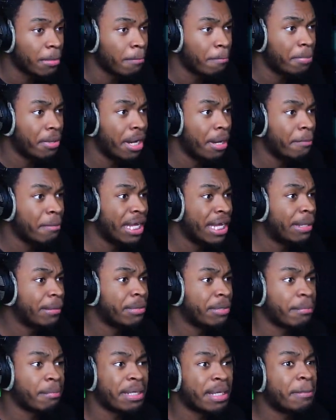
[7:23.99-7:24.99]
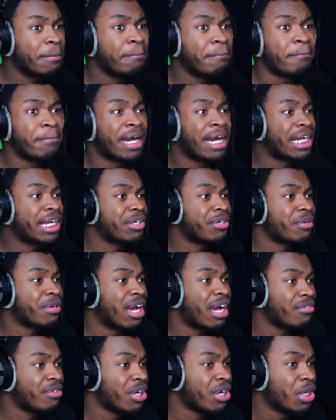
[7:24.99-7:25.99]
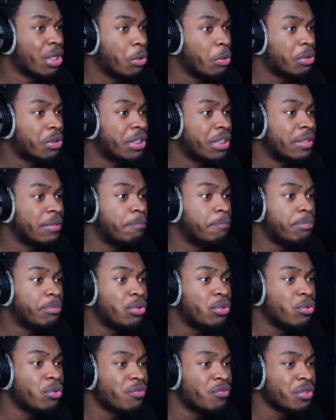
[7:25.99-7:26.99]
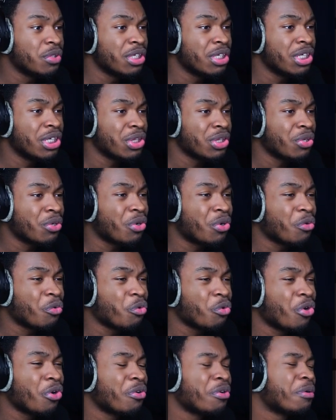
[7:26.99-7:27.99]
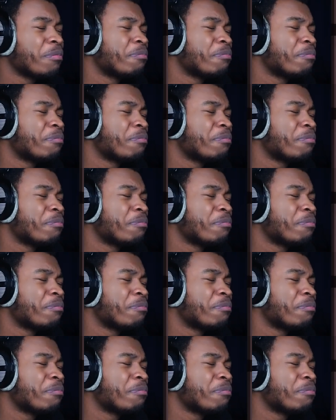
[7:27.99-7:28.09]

But I'm able to play Minecraft with this beautiful, look at the Aurora